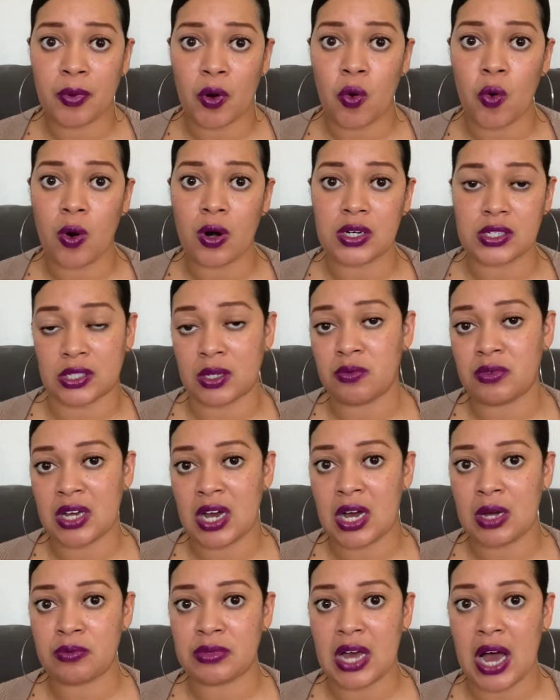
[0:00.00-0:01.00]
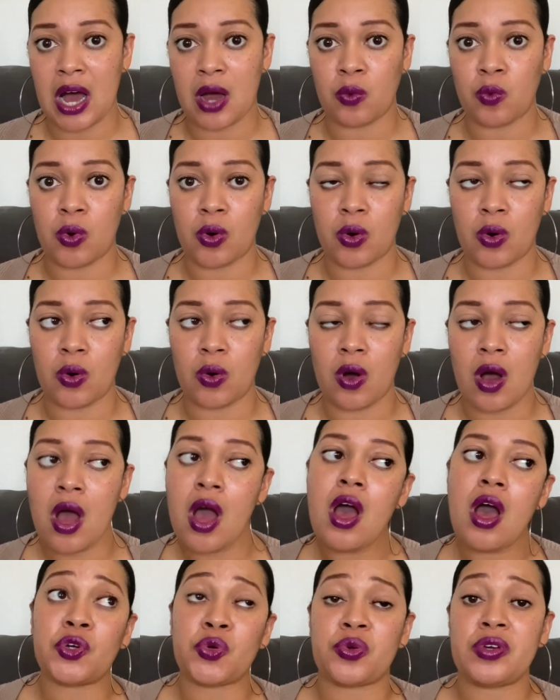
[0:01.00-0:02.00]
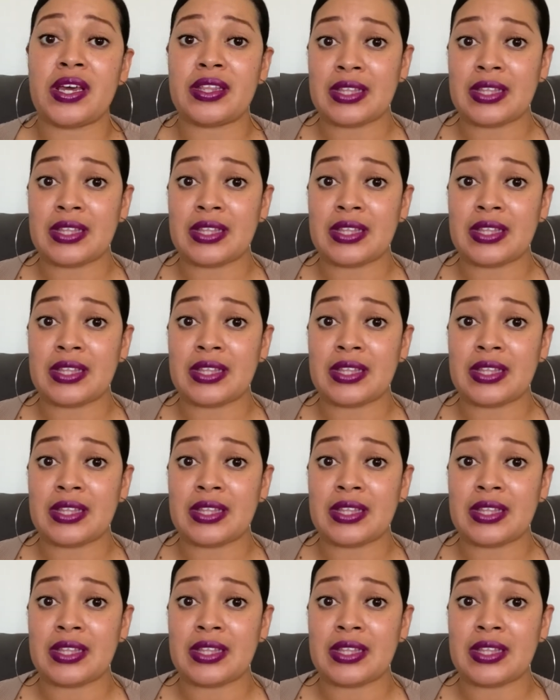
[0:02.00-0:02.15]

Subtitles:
or sometimes I will create